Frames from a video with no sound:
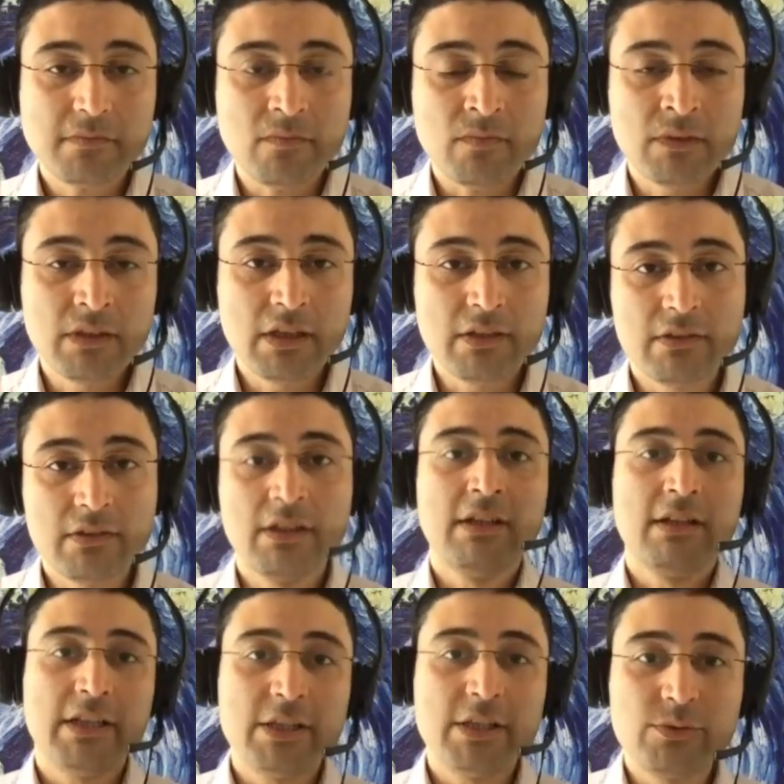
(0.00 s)
that
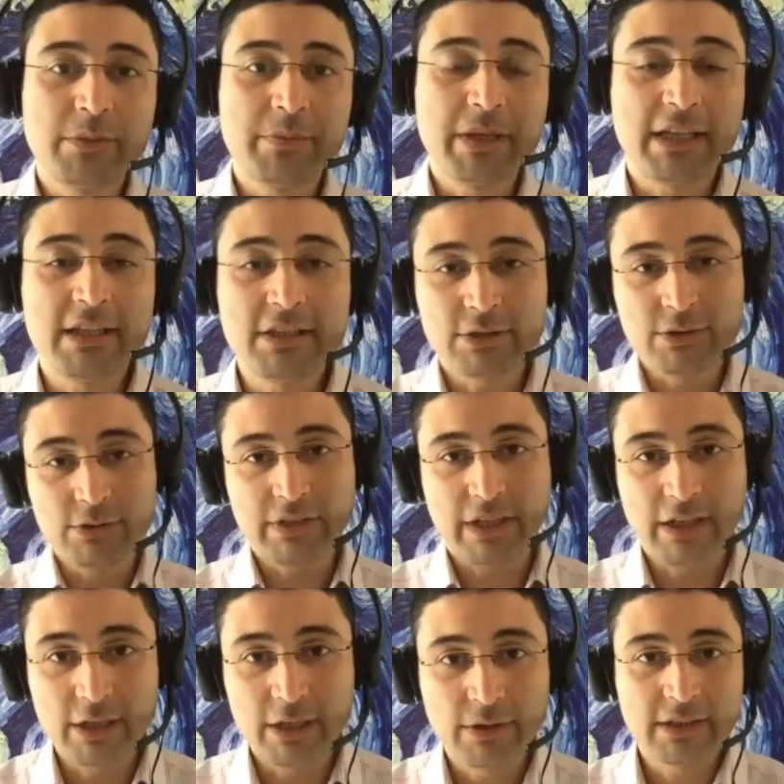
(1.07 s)
they do the big issues
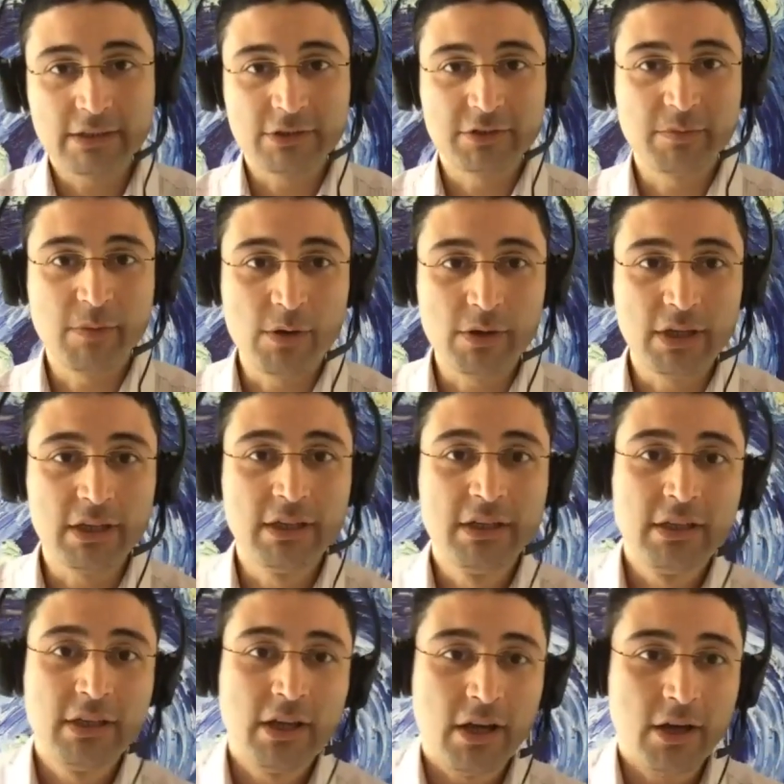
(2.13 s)
and I look at the small
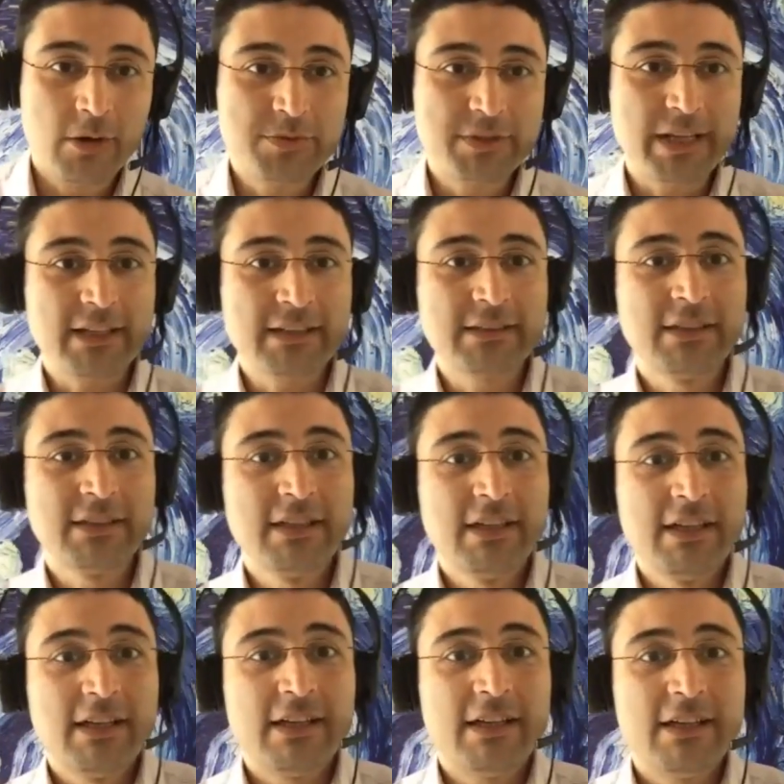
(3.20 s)
objects,
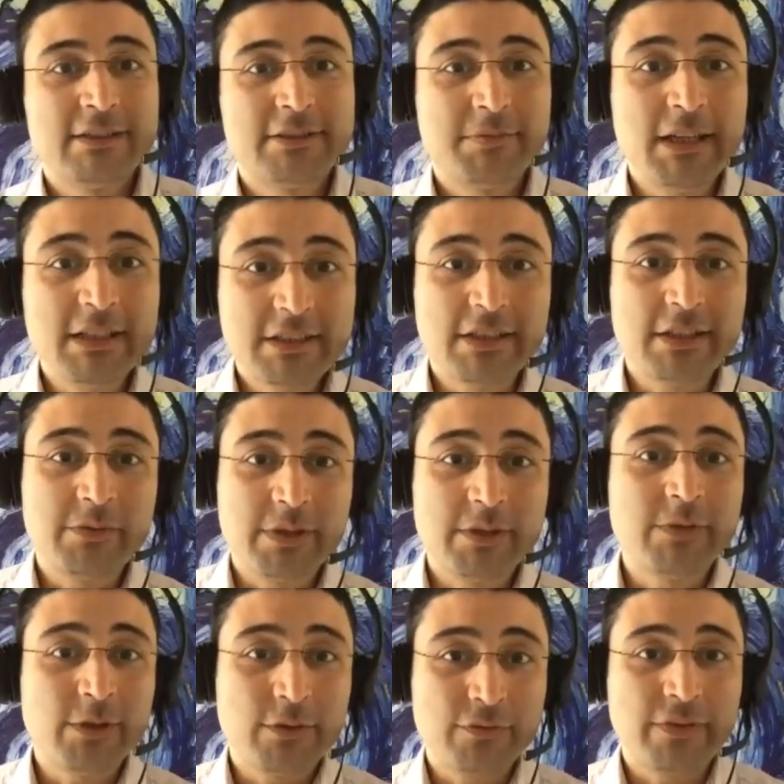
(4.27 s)
especially when
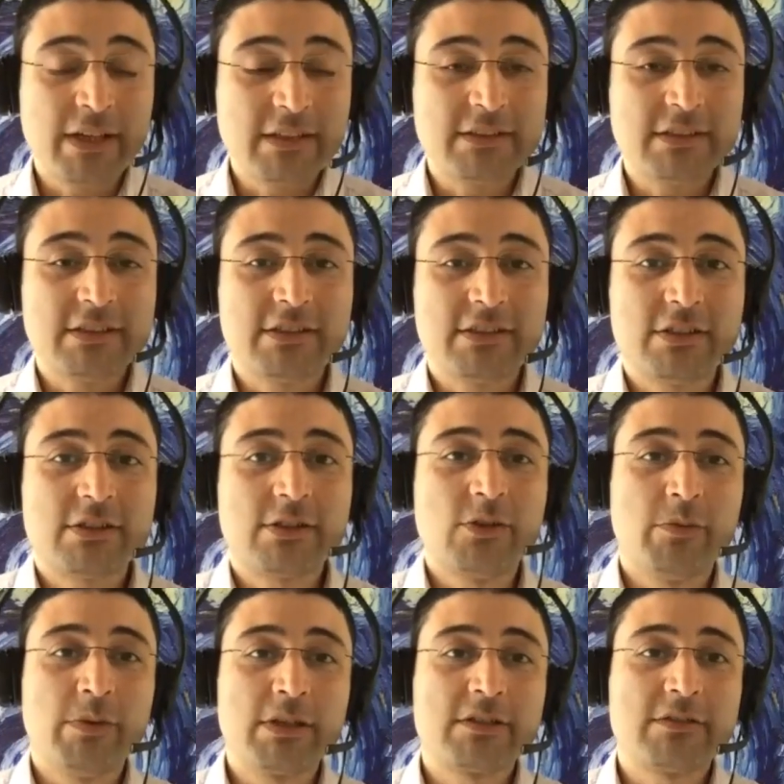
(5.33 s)
we are facing such
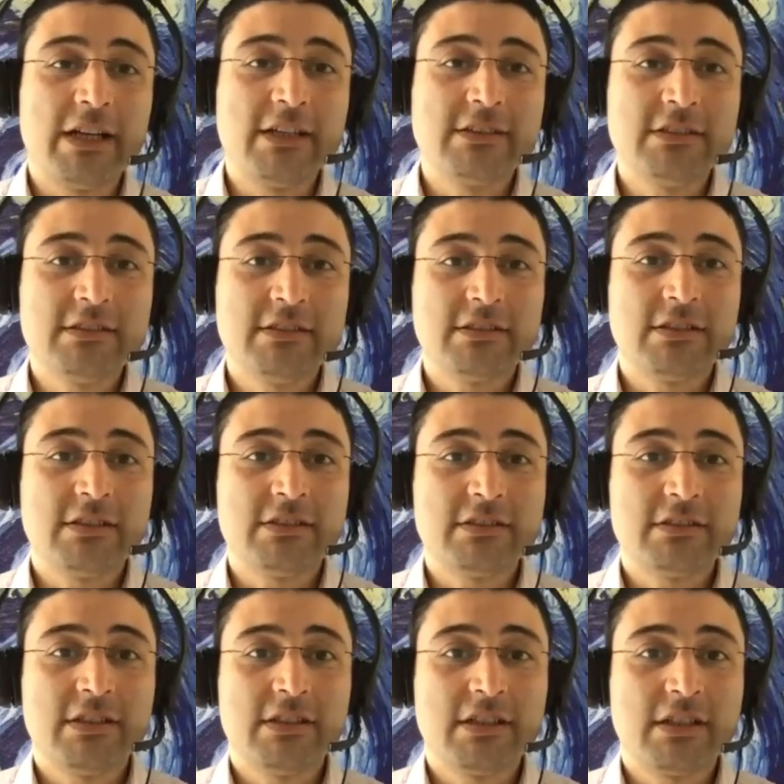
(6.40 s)
global crises such
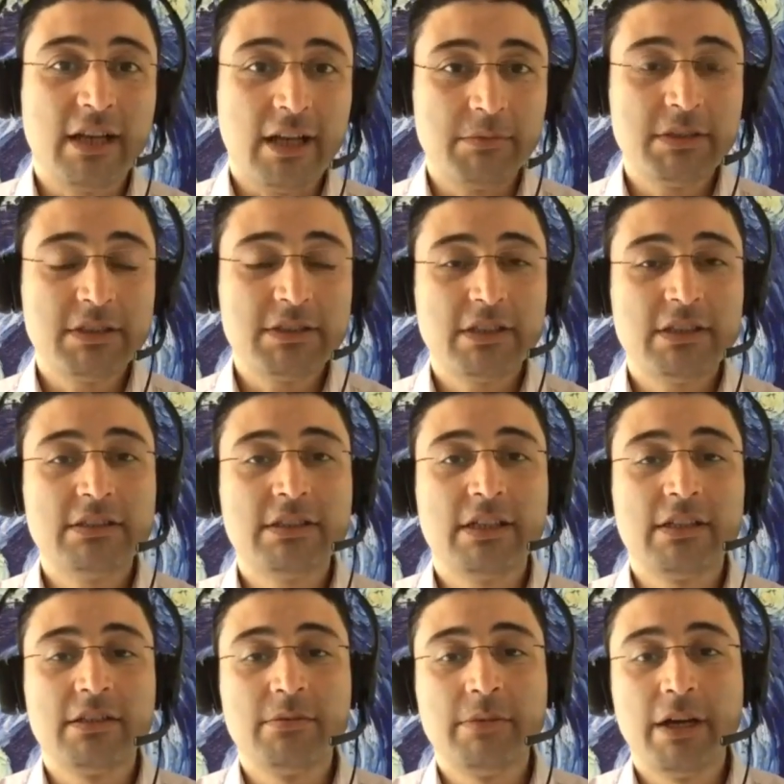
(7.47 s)
as climate change
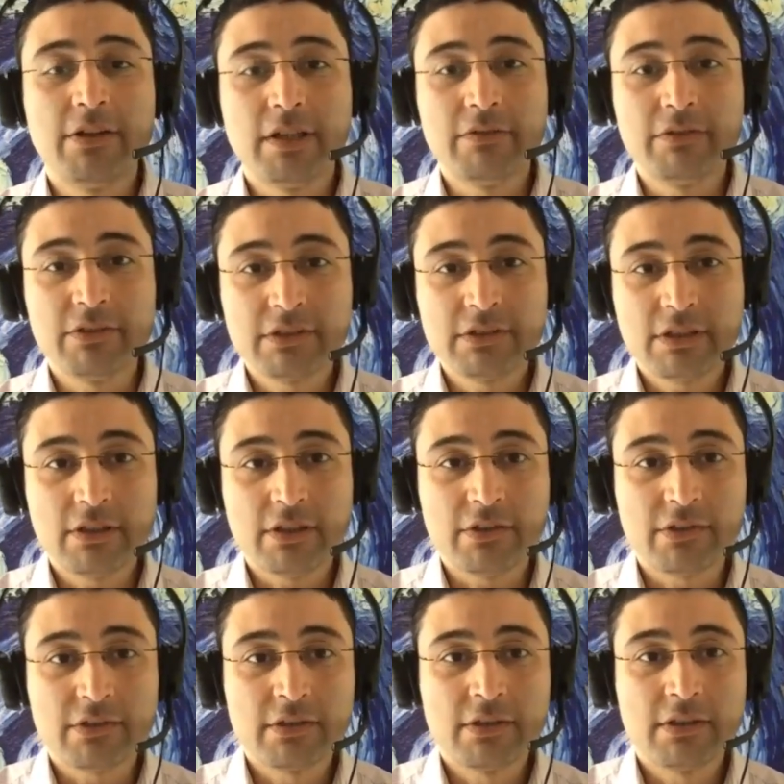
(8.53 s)
and biodiversity
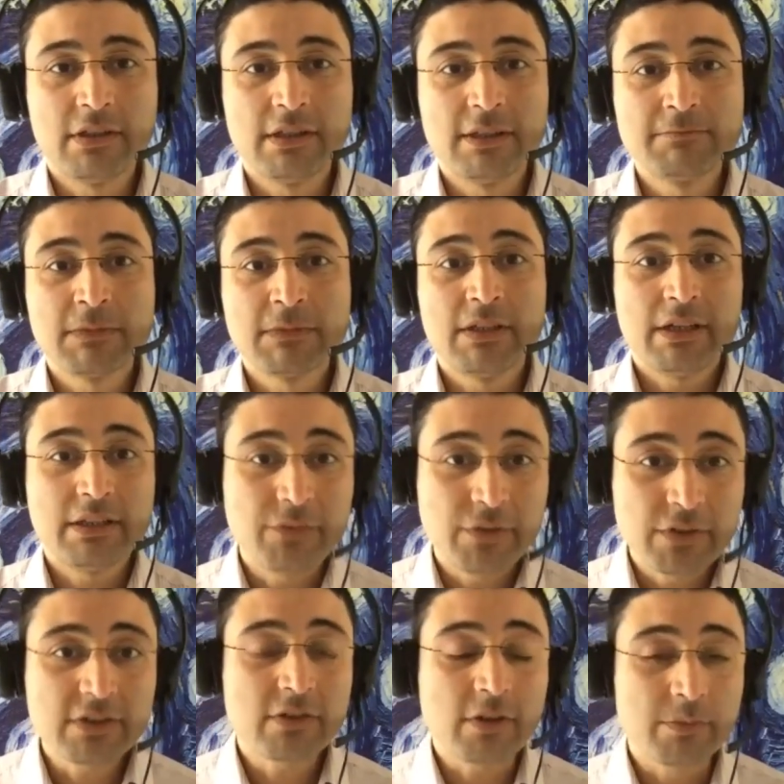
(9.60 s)
loss. In the
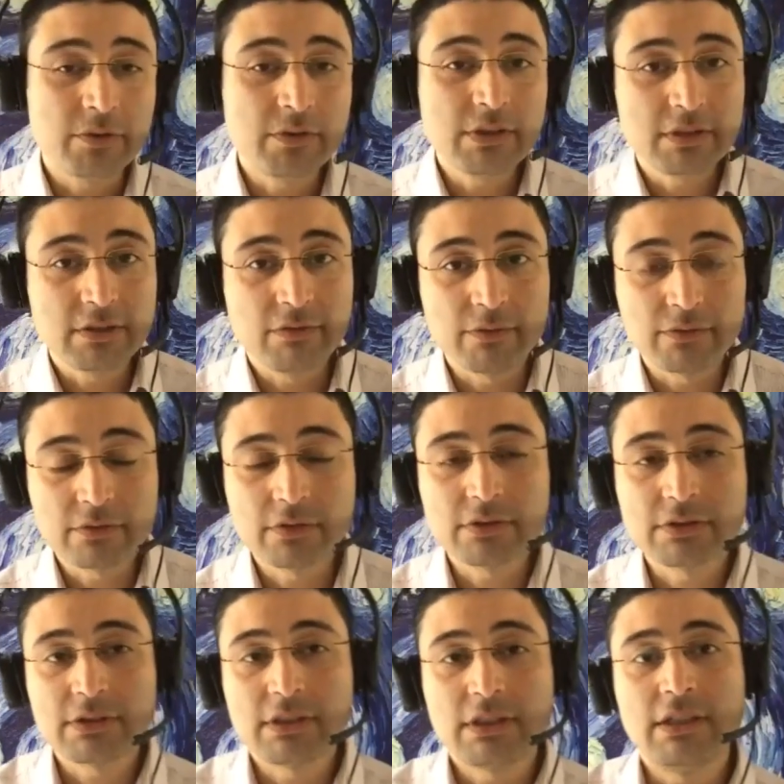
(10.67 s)
physics community, we of
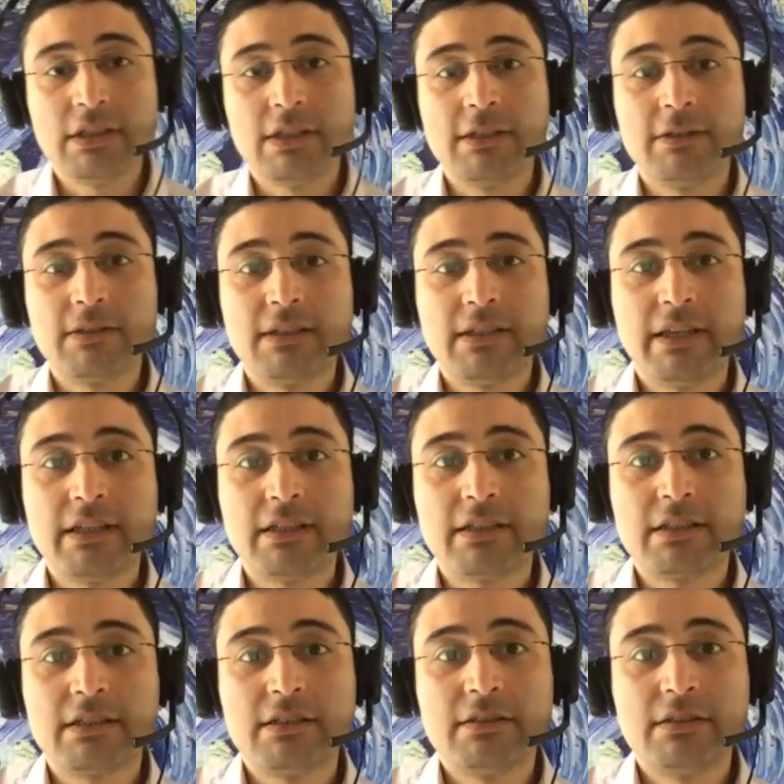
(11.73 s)
course take
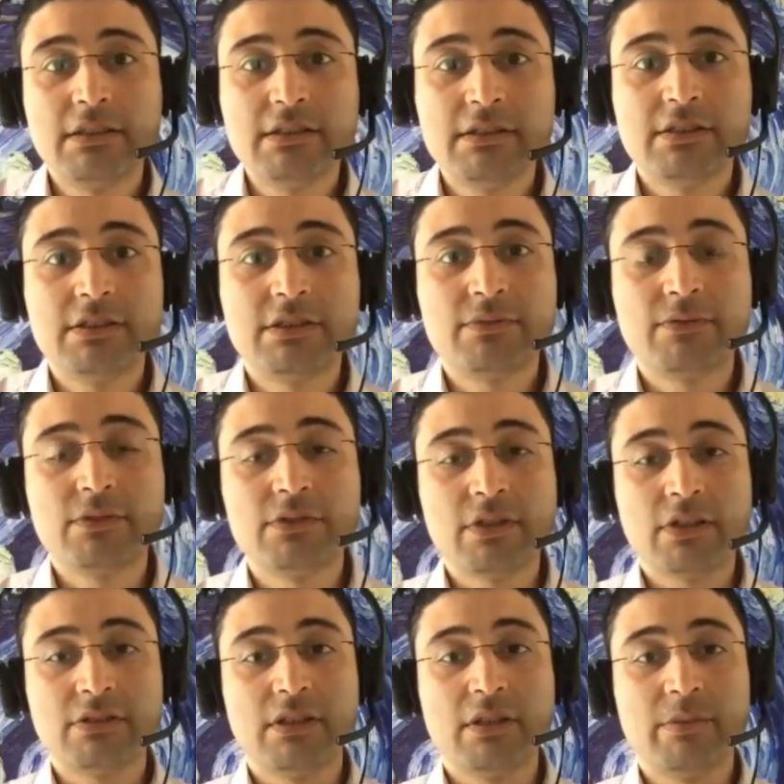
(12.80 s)
research for
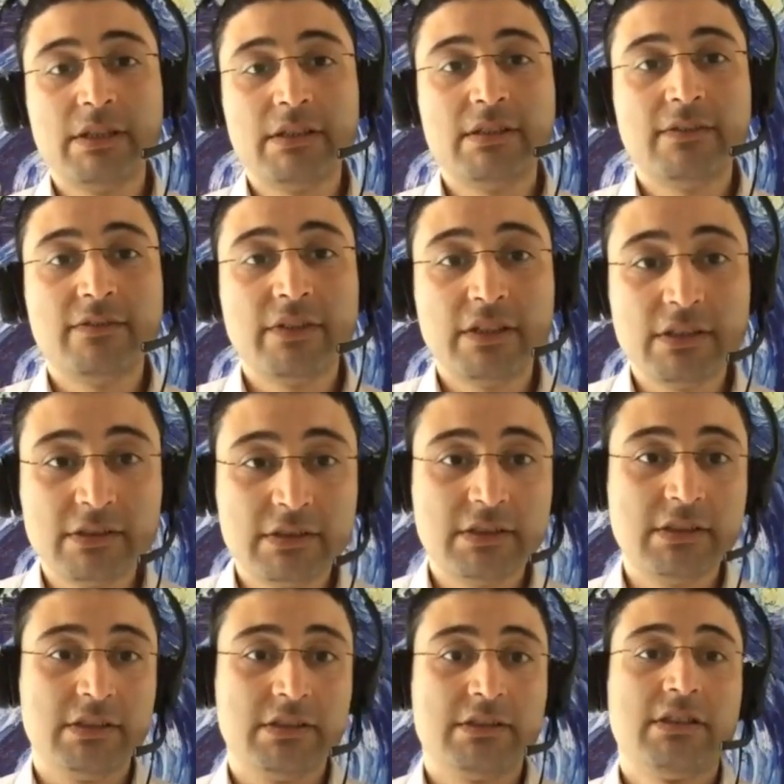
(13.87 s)
sustainability very
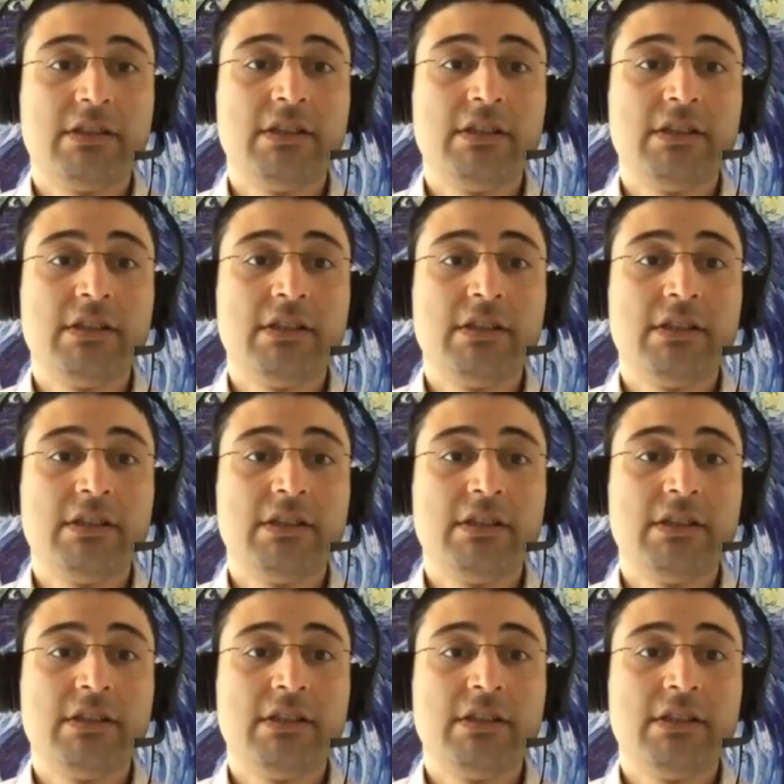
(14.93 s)
serious.